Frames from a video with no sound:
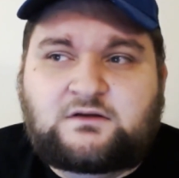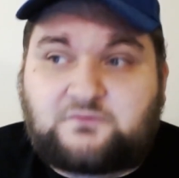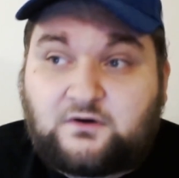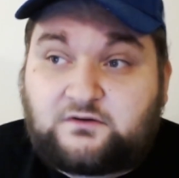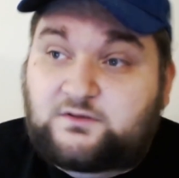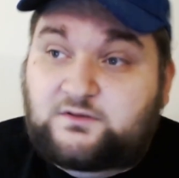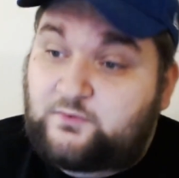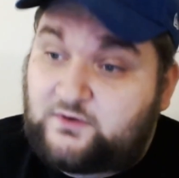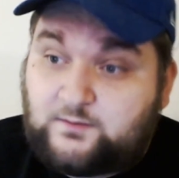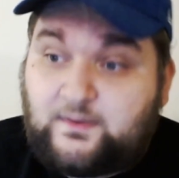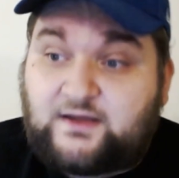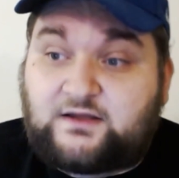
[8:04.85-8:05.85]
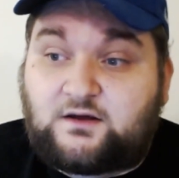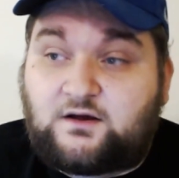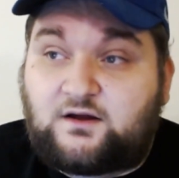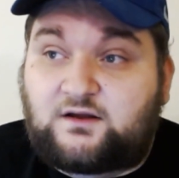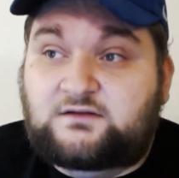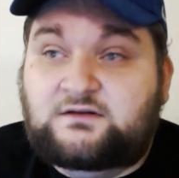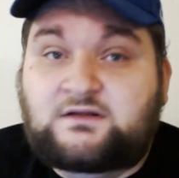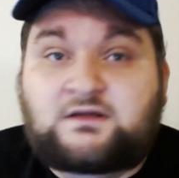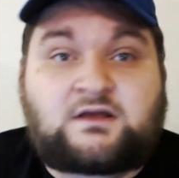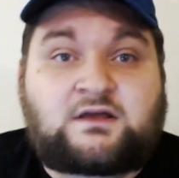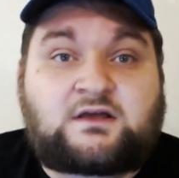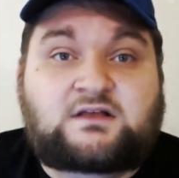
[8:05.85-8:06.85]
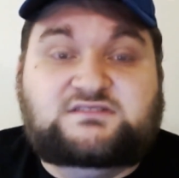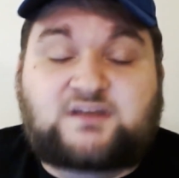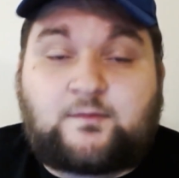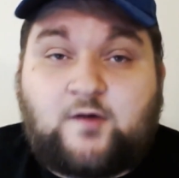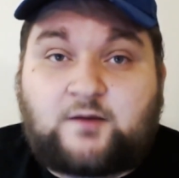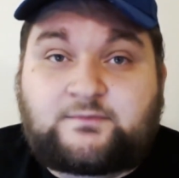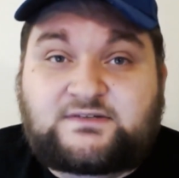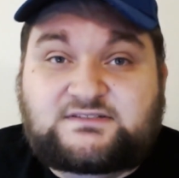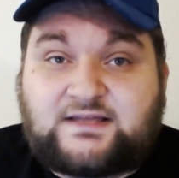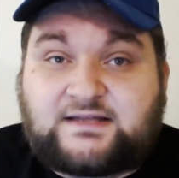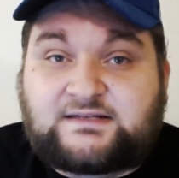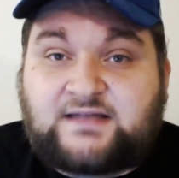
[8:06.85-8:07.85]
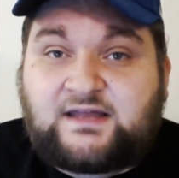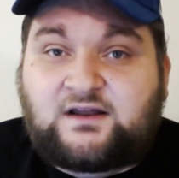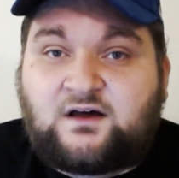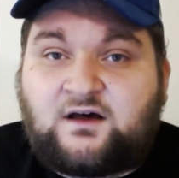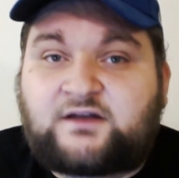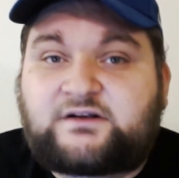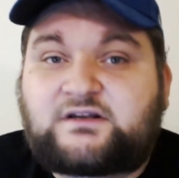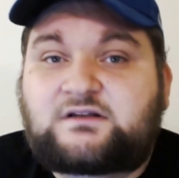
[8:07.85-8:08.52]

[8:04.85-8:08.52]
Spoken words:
Well, you bring a Mega Gargant. Some armies, like Nighthaunt,